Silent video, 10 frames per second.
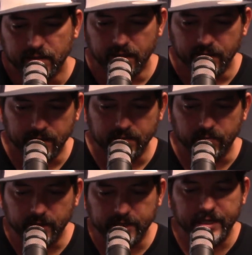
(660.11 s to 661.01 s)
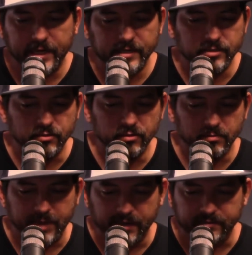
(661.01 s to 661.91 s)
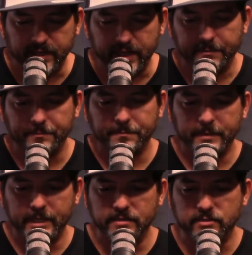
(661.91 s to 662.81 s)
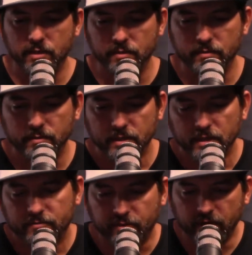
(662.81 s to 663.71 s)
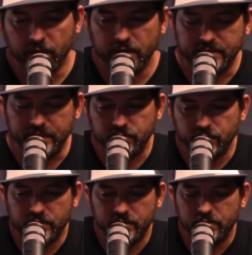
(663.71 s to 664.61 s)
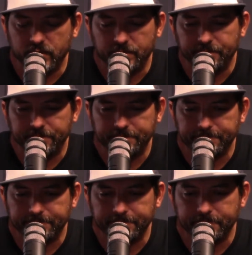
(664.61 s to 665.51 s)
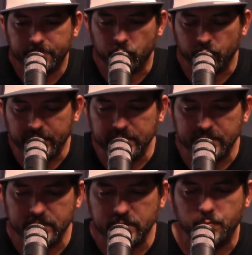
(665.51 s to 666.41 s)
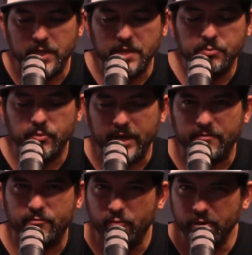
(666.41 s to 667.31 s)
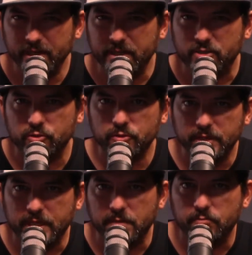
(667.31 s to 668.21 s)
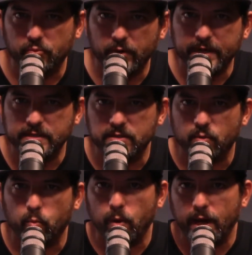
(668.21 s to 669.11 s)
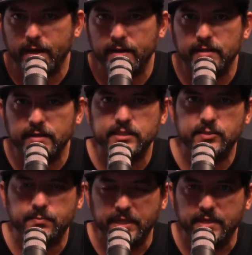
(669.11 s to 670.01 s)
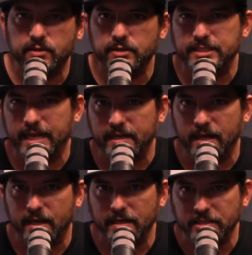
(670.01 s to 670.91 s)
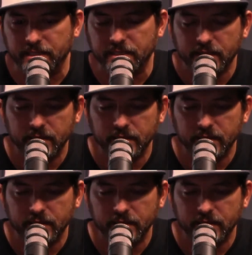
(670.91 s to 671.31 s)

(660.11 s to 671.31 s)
What can I do about that? And so for us, that's one of the reasons people have really, truly embraced wireless speaker technology.